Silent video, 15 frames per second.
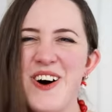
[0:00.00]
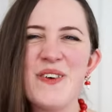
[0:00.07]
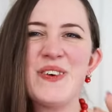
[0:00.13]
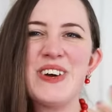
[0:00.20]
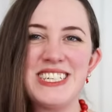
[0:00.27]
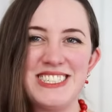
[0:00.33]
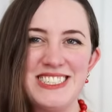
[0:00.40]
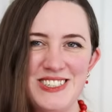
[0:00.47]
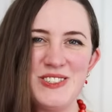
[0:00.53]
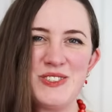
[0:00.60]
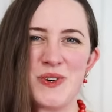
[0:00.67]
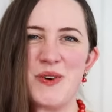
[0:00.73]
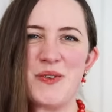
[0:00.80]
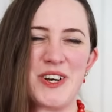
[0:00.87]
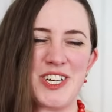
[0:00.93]
Always
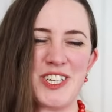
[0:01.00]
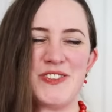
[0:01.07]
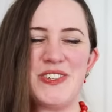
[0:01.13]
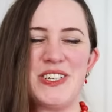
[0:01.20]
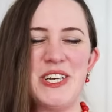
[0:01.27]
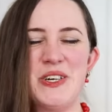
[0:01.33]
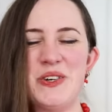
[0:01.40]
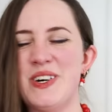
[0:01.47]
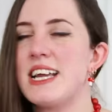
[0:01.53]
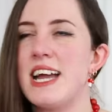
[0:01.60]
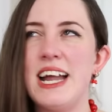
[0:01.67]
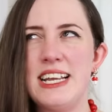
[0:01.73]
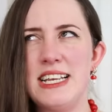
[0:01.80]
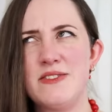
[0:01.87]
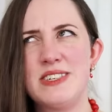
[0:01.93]
use what works for you.
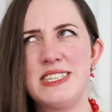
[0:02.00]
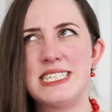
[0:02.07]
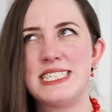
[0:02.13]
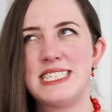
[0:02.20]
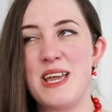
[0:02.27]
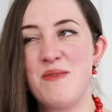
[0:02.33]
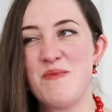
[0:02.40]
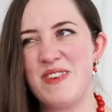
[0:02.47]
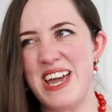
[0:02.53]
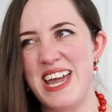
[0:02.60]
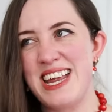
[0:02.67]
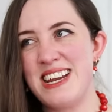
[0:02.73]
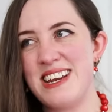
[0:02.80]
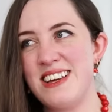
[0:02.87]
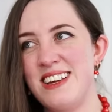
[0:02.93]
Kind of in the same
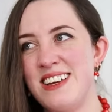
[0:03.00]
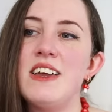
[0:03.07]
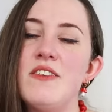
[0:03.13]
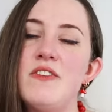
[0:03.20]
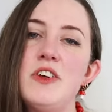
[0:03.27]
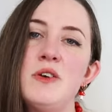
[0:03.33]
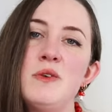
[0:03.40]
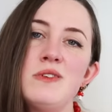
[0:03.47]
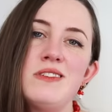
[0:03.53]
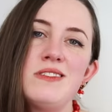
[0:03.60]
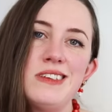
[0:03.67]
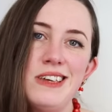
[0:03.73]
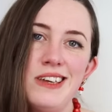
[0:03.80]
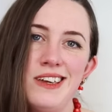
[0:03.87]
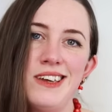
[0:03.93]
vein, if you
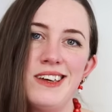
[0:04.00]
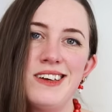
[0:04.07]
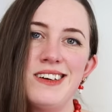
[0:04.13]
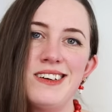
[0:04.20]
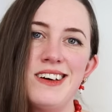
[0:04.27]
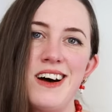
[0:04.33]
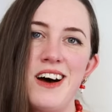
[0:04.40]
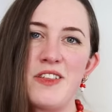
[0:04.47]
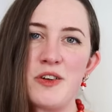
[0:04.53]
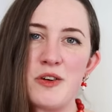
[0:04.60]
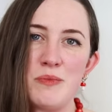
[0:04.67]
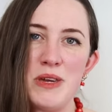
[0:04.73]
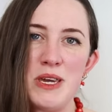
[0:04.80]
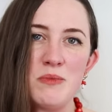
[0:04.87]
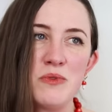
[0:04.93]
see
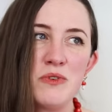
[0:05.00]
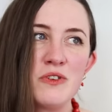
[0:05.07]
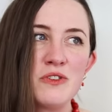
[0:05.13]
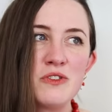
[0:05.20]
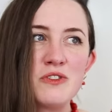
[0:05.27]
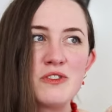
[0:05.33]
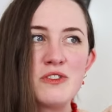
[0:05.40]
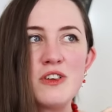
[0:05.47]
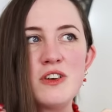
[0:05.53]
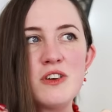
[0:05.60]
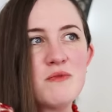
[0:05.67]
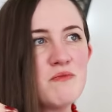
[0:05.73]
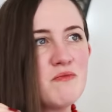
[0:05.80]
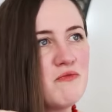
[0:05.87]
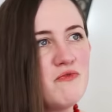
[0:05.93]
other people's
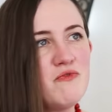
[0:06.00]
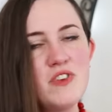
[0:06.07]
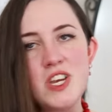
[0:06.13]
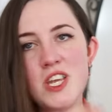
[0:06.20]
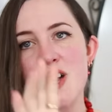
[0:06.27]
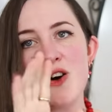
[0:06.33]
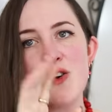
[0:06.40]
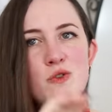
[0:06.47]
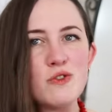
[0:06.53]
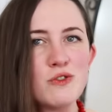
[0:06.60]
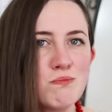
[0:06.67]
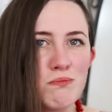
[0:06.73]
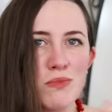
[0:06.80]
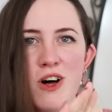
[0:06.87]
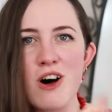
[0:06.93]

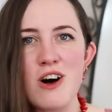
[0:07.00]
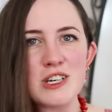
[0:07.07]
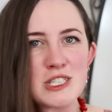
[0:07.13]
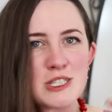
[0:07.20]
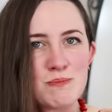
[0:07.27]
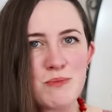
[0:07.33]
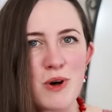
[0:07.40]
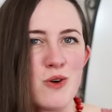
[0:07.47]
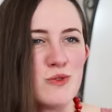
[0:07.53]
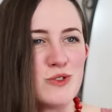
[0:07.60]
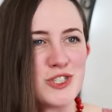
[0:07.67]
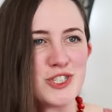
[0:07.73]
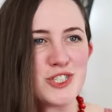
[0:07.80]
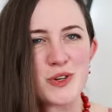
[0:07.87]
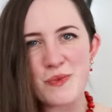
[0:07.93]
videos, blogs,
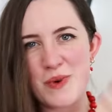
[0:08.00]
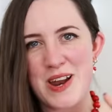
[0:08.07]
posts, or